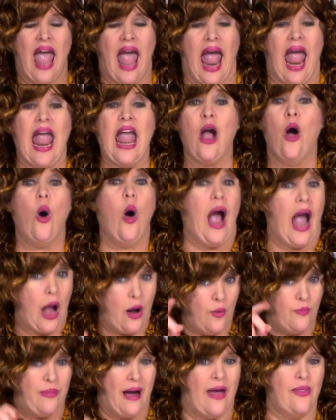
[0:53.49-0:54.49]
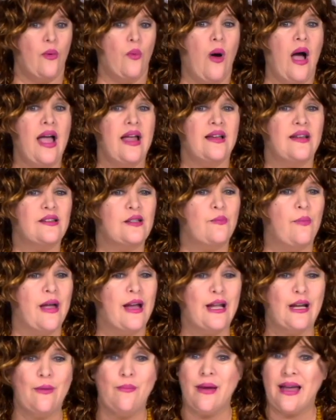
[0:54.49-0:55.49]
Hey, by the way,
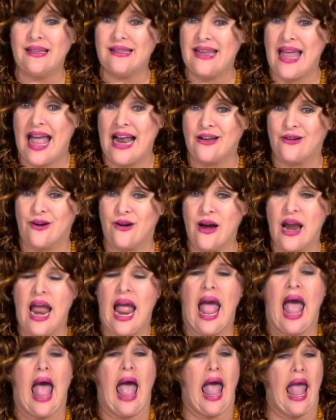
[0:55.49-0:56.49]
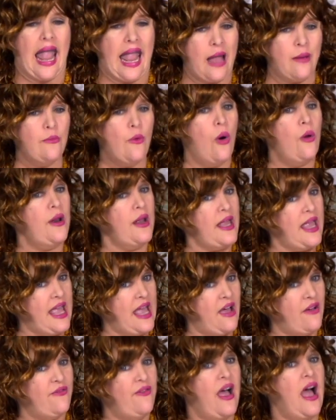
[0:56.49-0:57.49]
speaking of best actor, I am going to
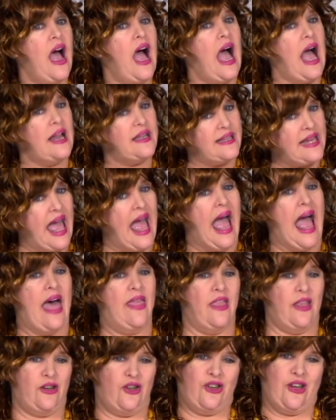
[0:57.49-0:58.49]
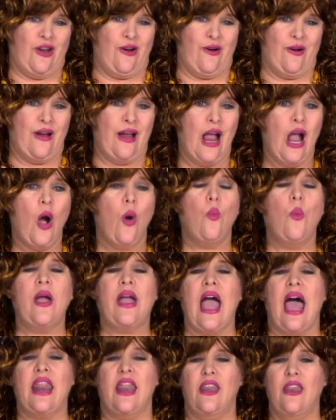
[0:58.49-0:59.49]
give a tie this year. We
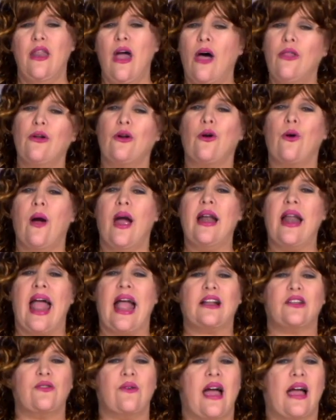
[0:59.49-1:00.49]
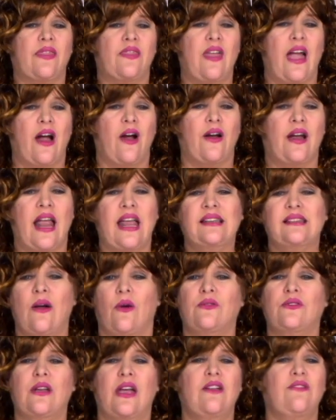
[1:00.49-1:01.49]
got another great actor out there, and he's
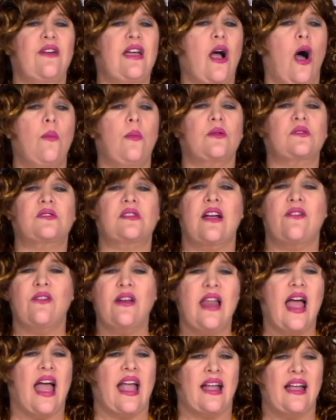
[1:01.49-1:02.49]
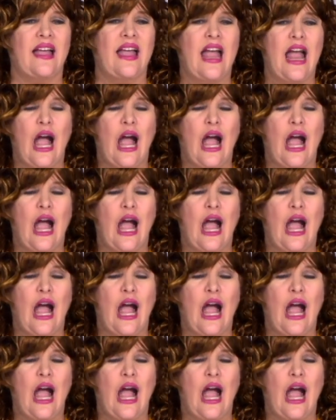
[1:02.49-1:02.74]
on TV almost every day.